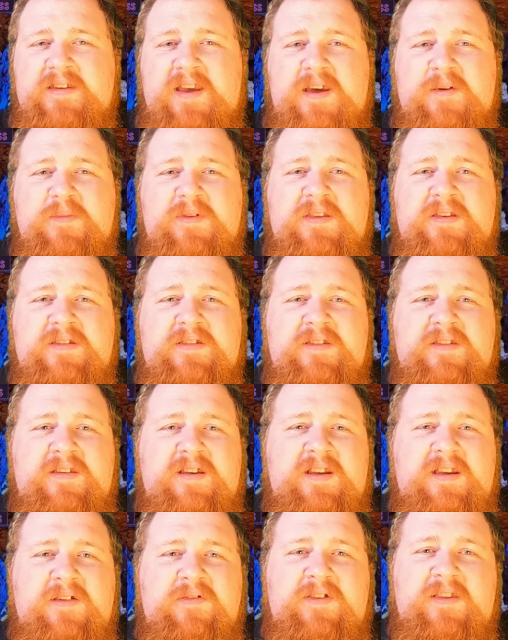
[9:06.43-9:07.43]
Amethyst is
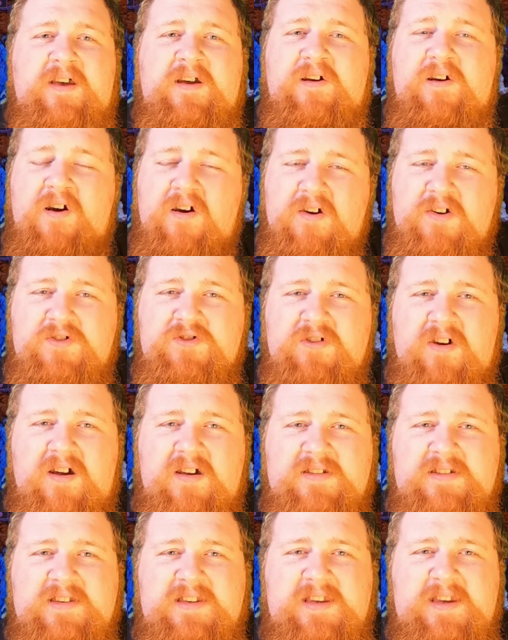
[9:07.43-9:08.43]
going to give it that card
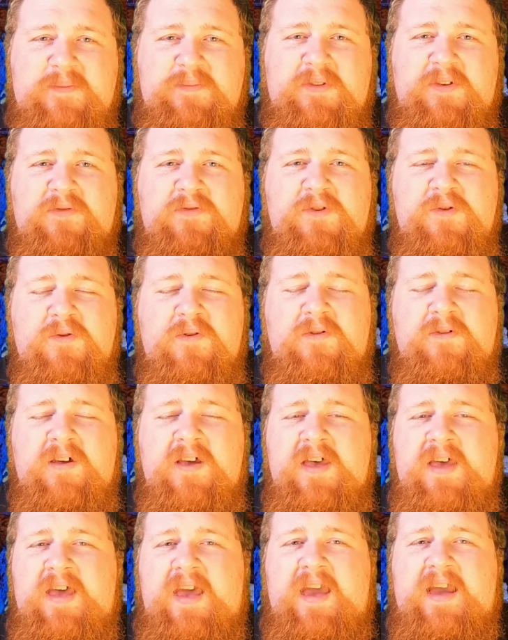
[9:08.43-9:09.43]
draw to keep the fuel,
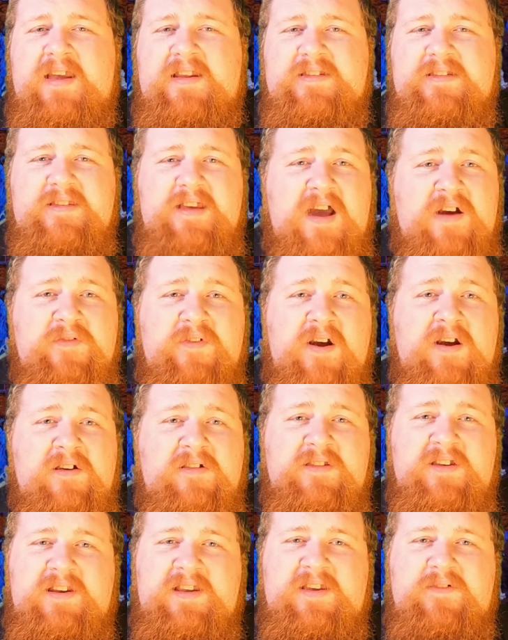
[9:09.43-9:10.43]
and Sapphire
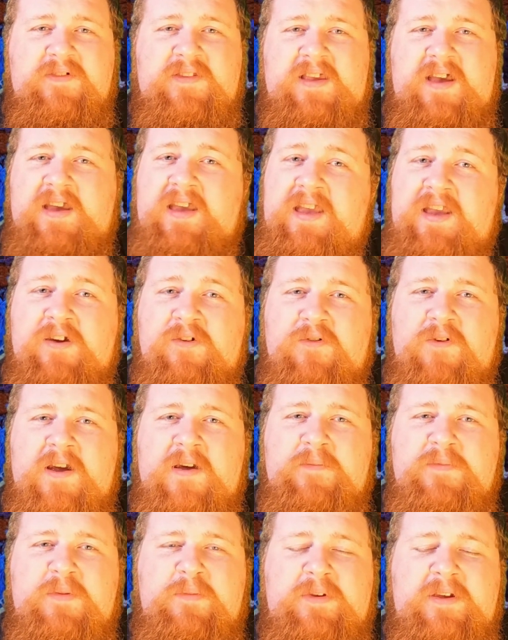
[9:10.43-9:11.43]
is going to give it that ink
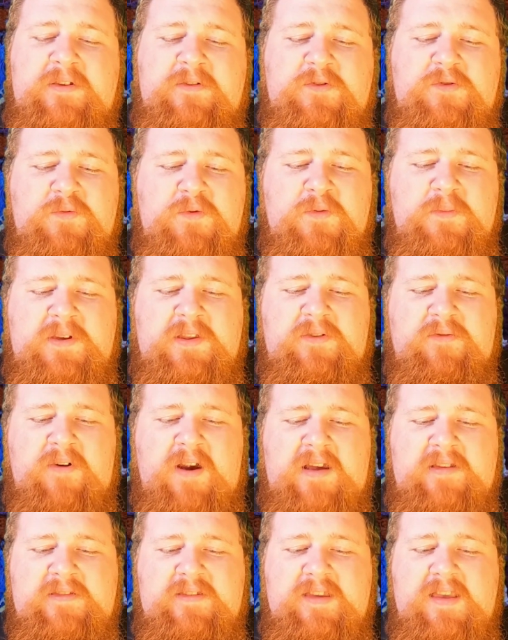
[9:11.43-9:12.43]
ramp to play those Ruby
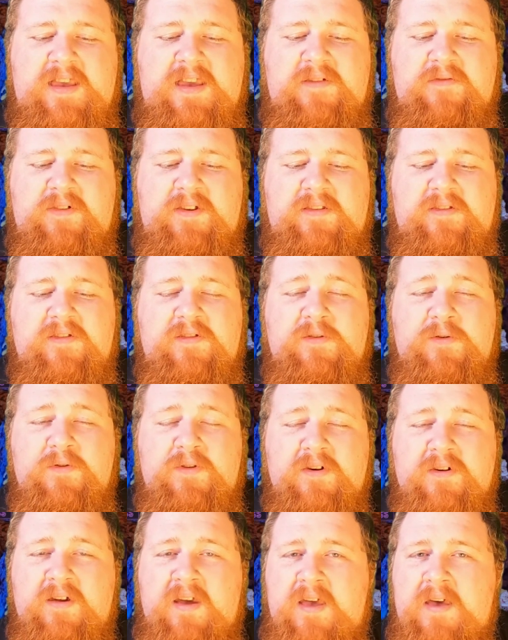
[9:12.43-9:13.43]
threats even
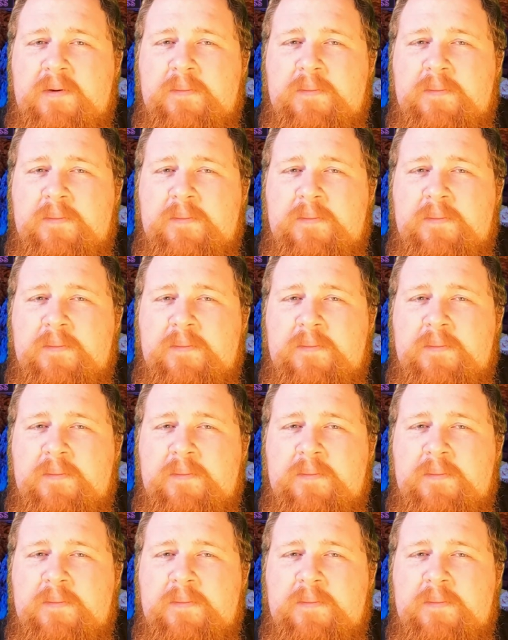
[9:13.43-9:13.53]
sooner,